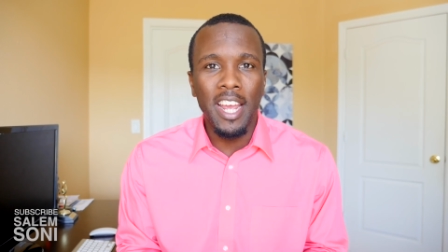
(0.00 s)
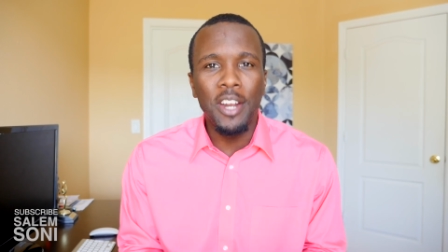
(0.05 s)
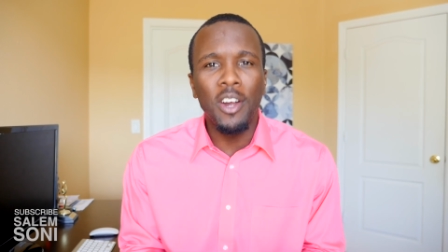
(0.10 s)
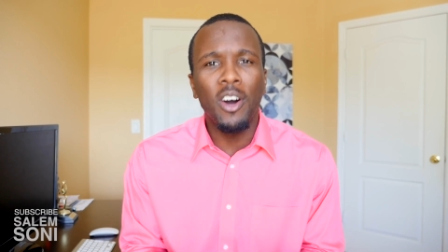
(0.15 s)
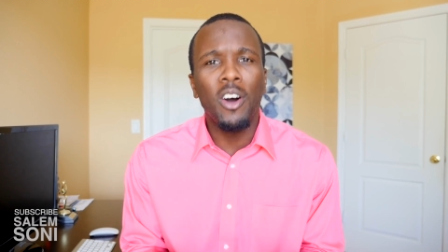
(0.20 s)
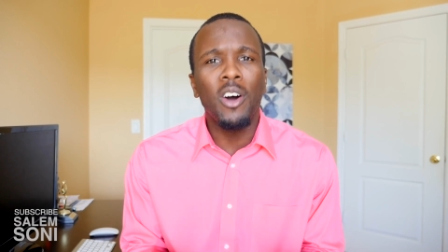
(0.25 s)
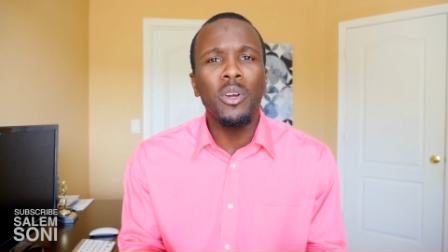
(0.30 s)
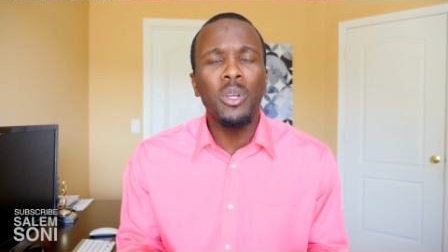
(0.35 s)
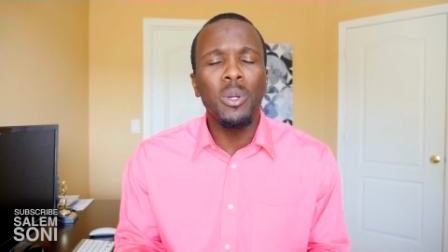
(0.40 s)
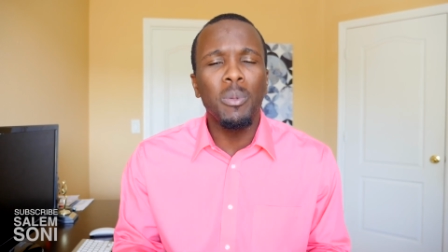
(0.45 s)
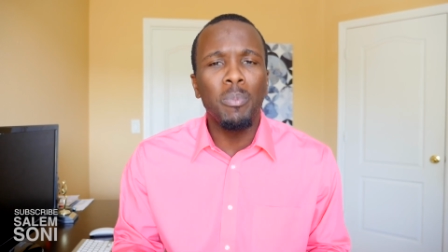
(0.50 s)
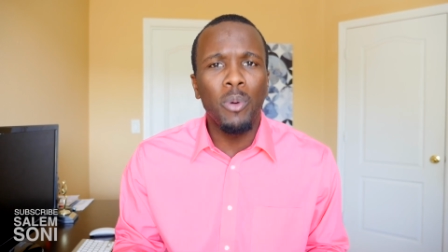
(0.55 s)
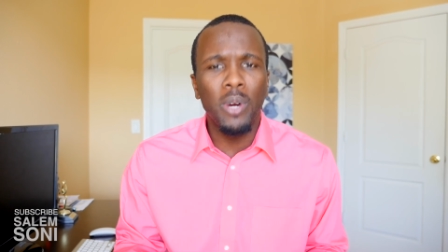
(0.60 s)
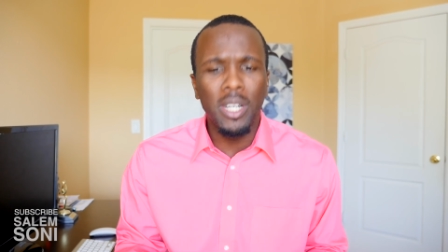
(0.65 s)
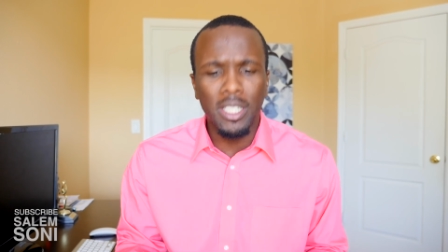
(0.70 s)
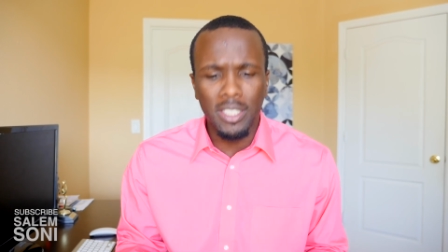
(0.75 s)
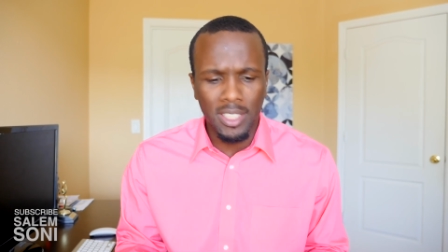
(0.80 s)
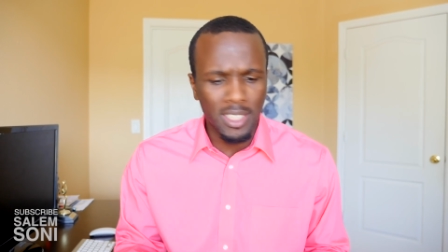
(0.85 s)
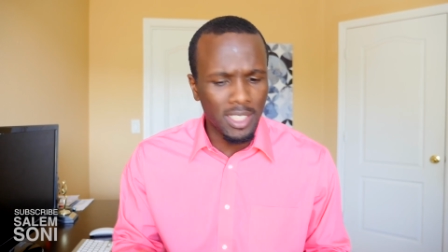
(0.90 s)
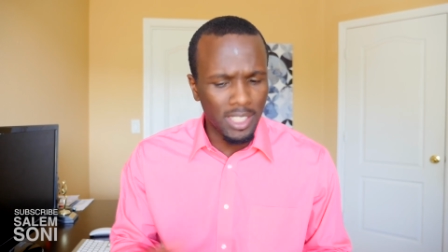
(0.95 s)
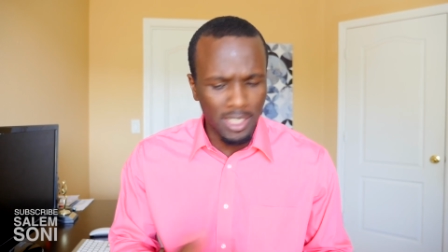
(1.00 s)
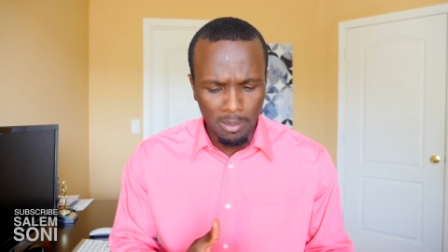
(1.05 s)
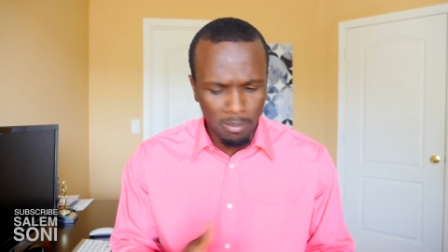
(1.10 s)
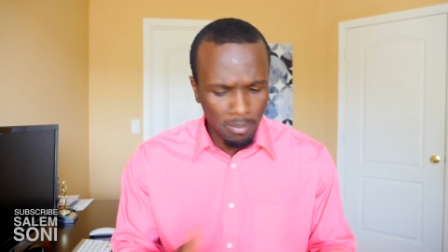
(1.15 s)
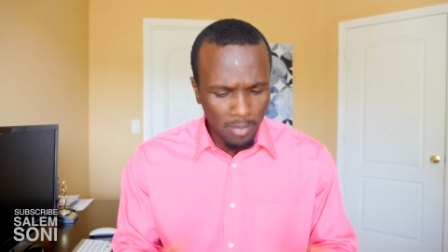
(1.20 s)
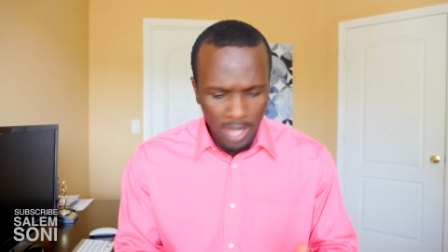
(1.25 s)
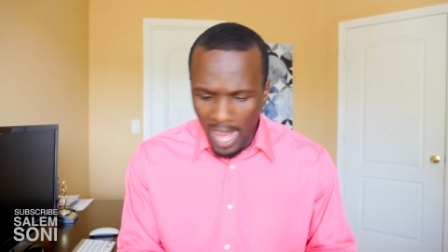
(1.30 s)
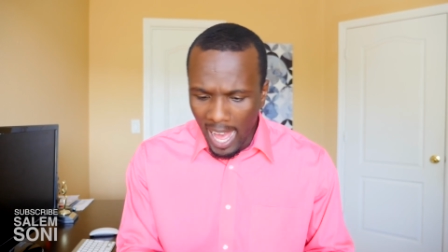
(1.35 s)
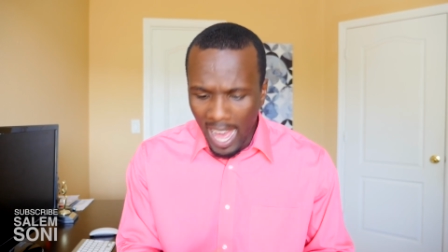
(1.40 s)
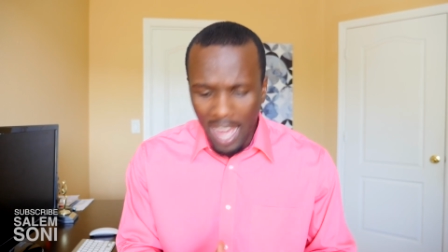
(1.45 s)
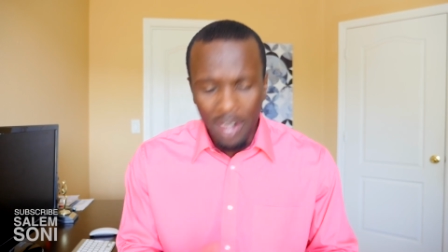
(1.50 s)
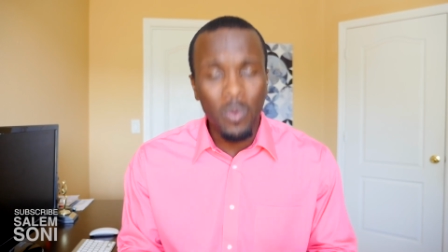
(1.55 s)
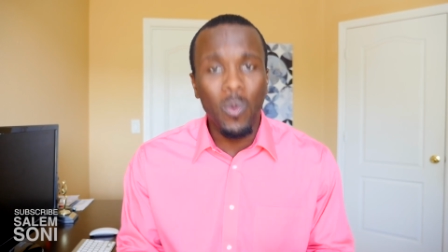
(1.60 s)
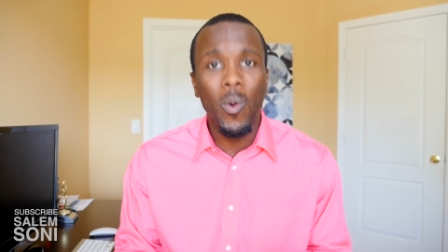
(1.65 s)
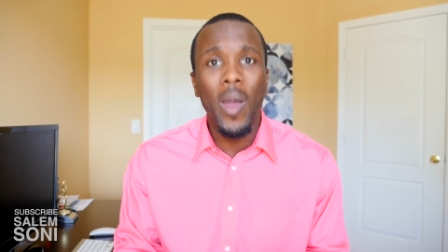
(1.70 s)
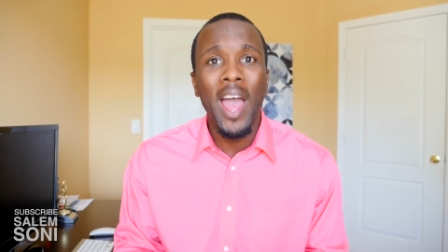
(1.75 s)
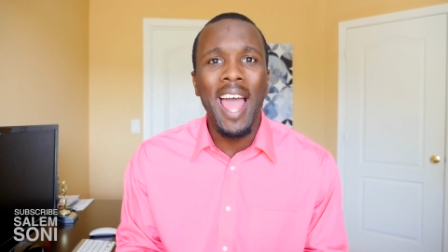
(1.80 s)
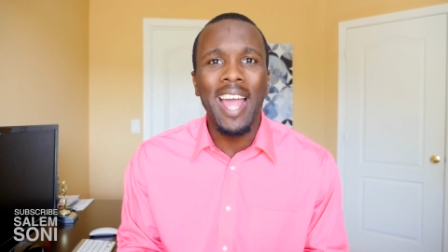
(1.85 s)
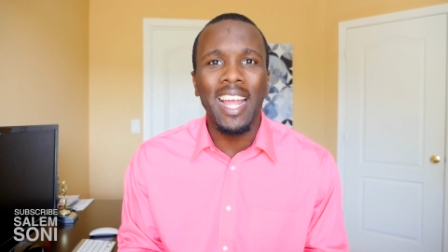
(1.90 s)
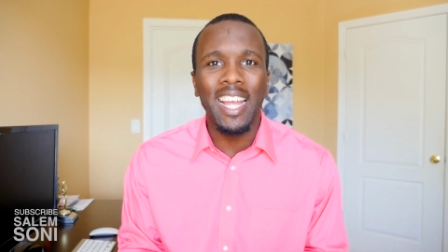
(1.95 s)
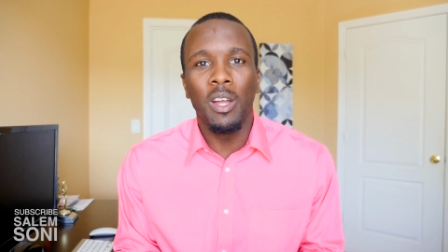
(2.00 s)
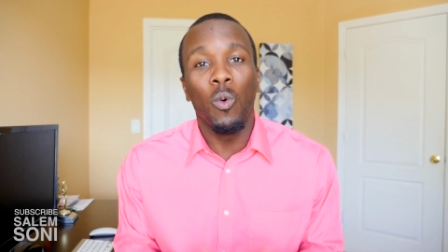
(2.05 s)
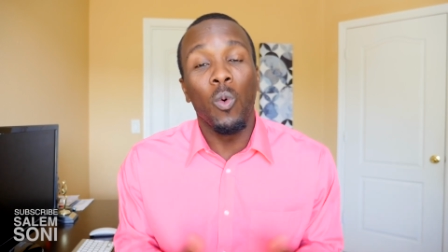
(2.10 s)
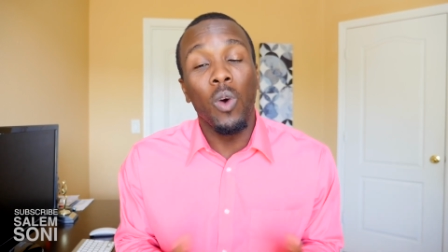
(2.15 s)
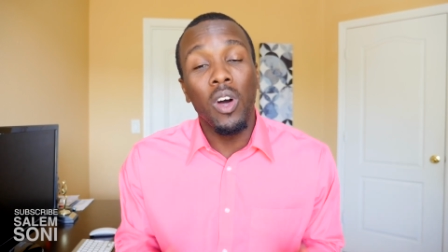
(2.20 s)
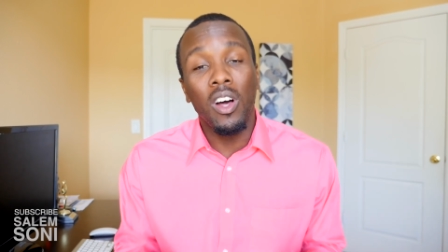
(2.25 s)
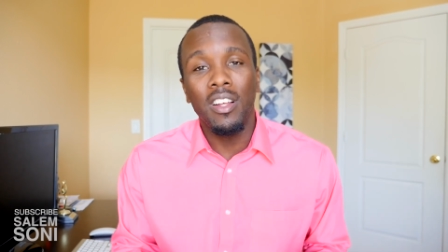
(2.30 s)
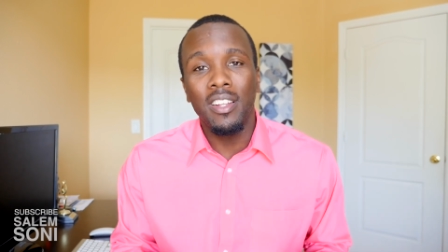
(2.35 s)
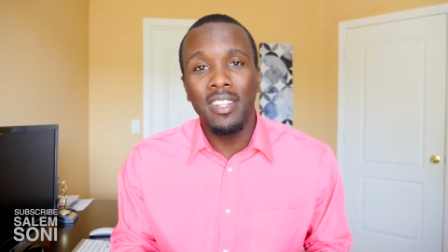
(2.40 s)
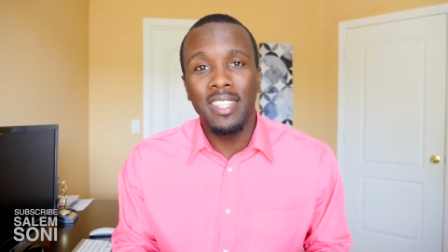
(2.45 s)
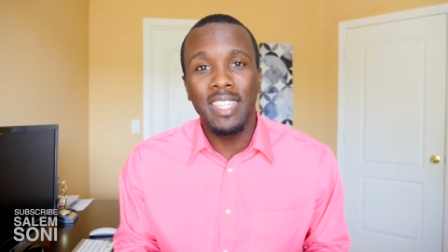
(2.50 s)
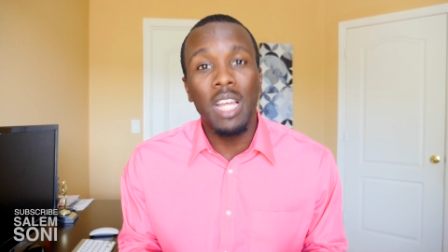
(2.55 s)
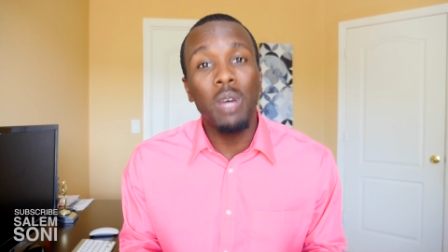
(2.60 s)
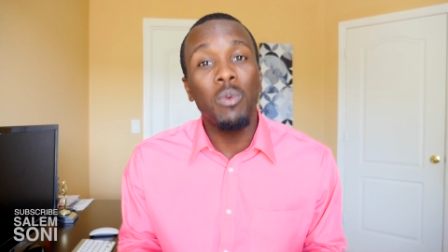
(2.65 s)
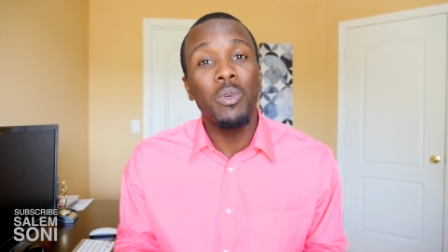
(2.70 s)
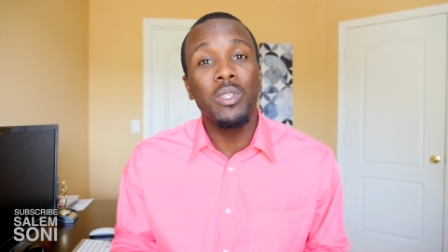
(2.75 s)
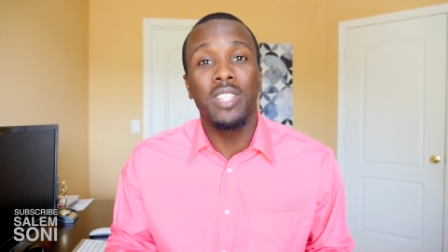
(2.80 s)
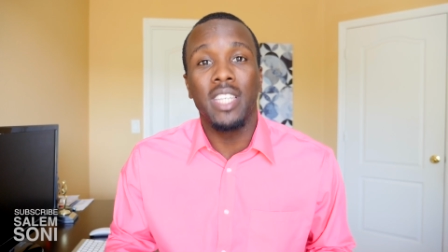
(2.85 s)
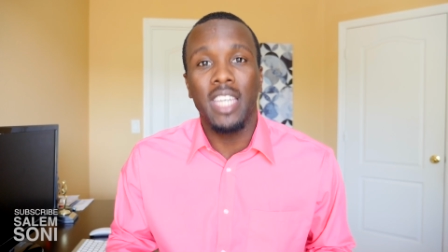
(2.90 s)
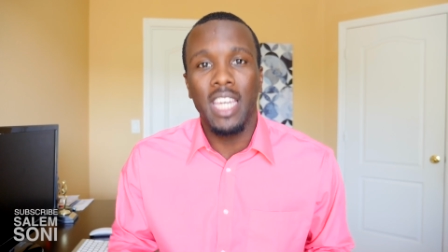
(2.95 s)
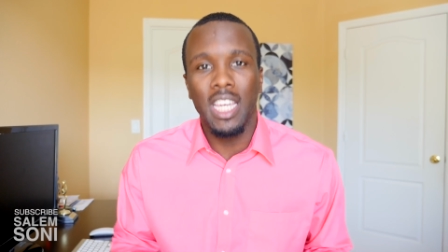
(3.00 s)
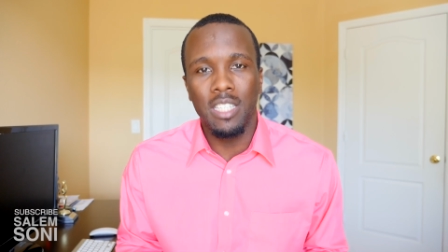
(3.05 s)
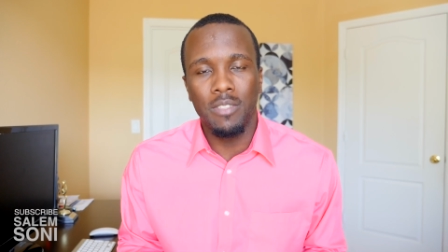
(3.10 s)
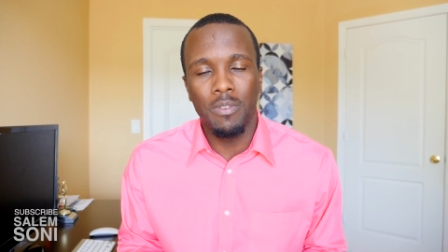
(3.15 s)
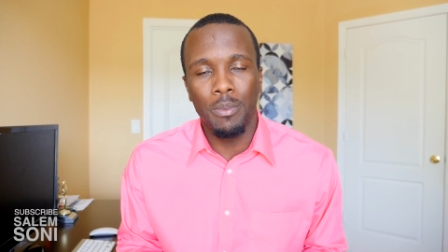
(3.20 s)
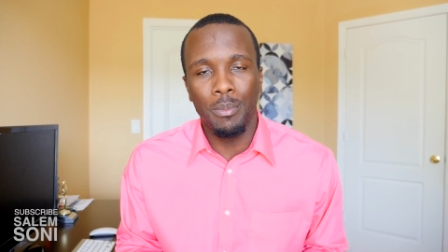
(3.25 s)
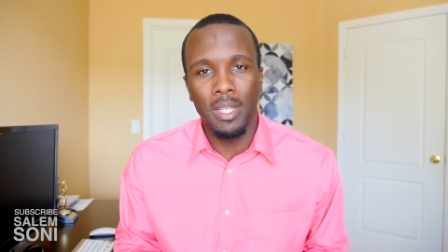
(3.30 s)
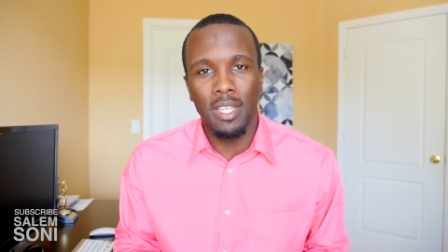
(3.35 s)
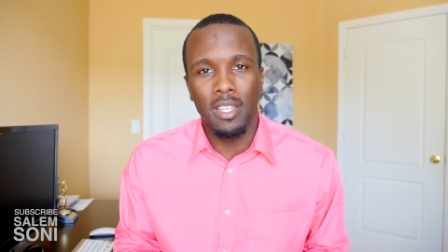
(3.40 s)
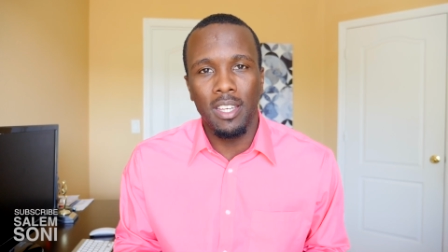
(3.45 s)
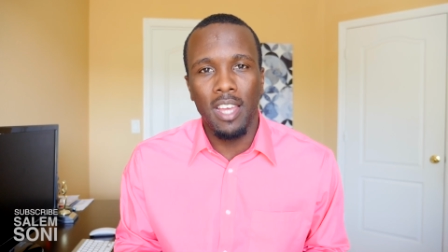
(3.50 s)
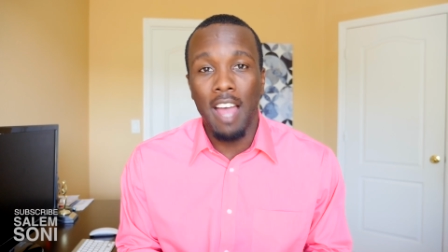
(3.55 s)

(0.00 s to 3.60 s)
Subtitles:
and all your points seem out of whack. Well, that was the case for me.